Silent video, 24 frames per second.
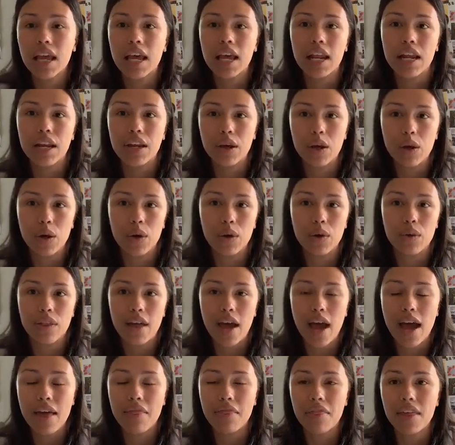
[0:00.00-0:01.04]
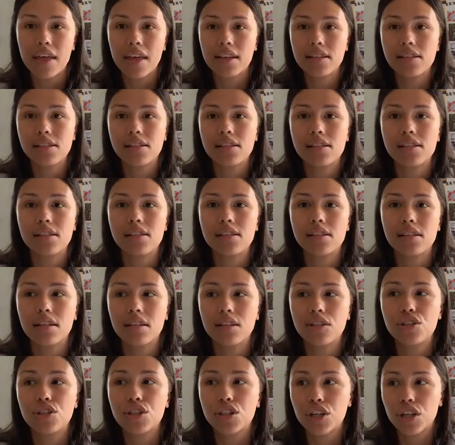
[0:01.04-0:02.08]
and I know that this
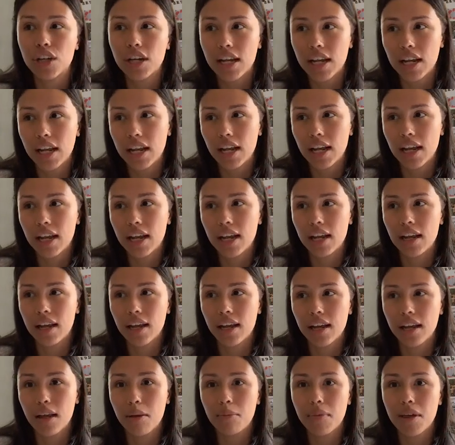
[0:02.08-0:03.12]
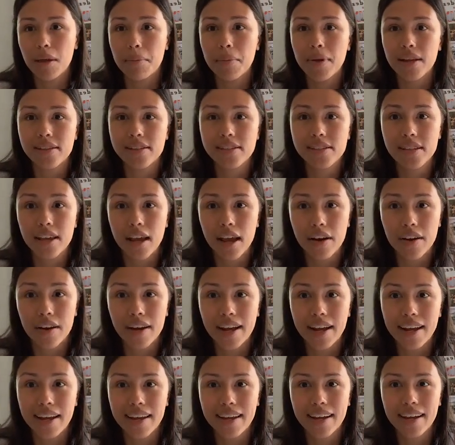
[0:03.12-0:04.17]
journey can be a bit
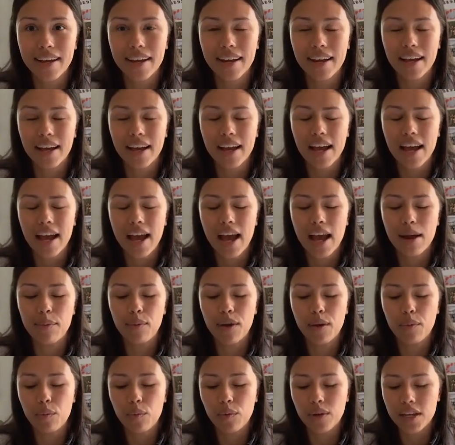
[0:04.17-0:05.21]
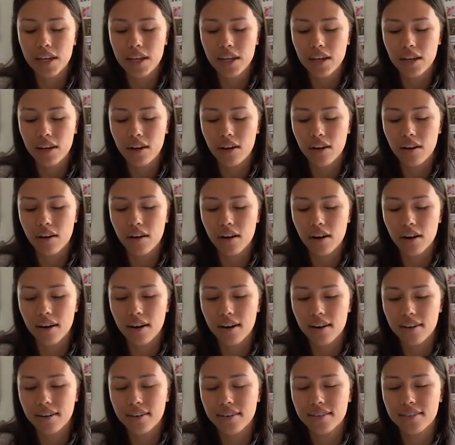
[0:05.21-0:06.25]
scary, and when we
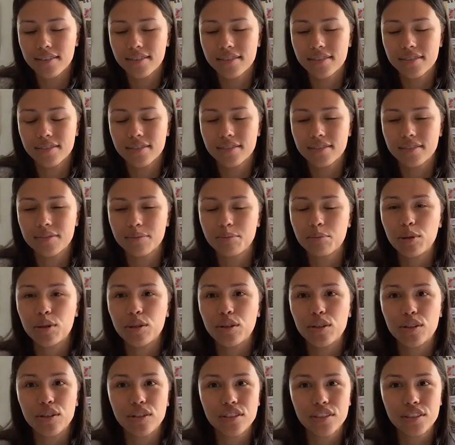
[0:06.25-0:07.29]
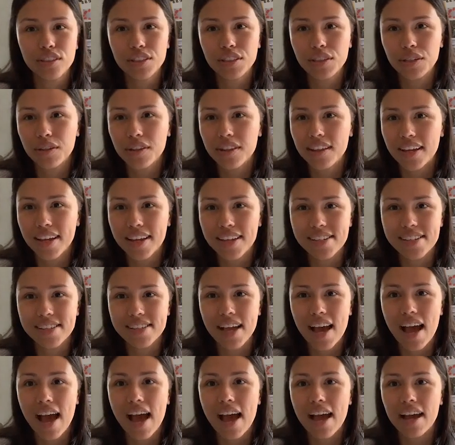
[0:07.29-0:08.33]
are pulled to things
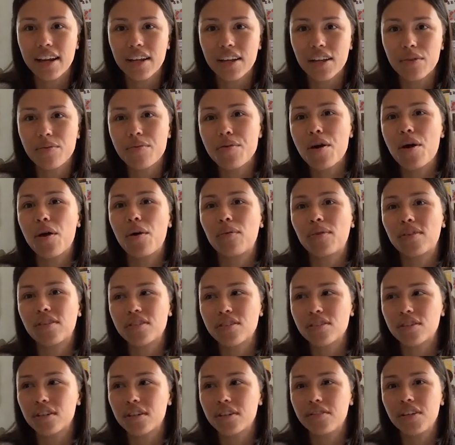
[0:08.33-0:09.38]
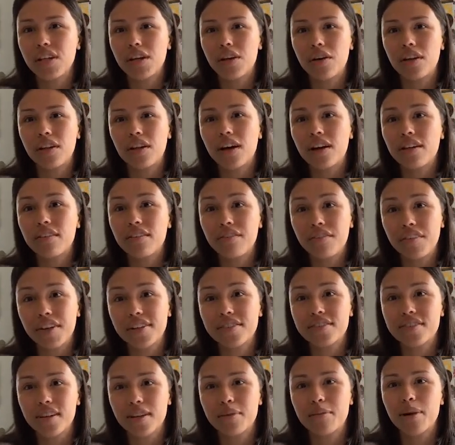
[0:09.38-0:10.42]
that you know will serve you, a lot of
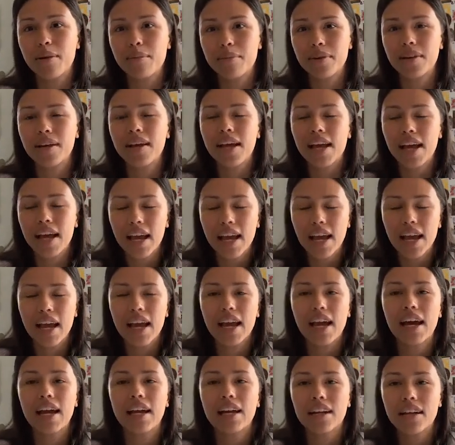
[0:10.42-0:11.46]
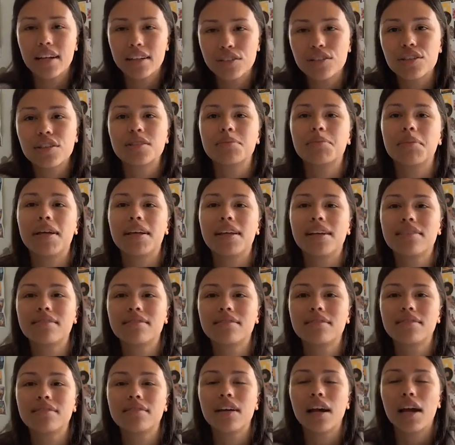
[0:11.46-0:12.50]
fears come up. And trust me,
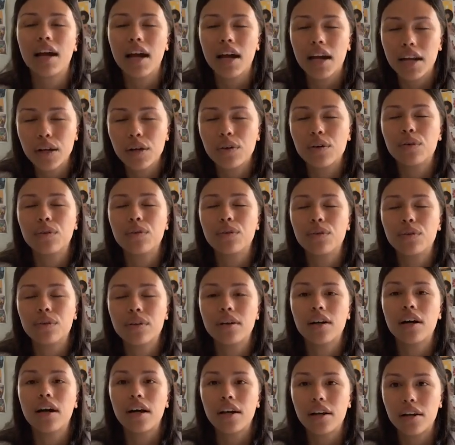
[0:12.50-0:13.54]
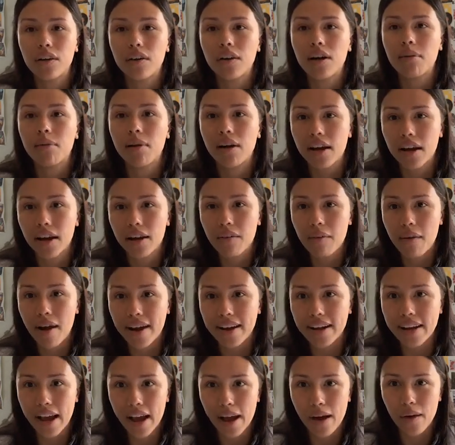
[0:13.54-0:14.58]
I know, I'm on it
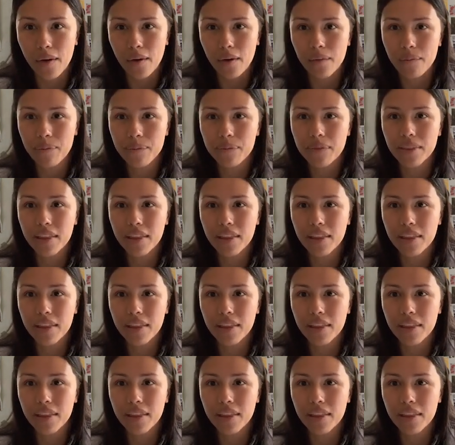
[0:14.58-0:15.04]
right now,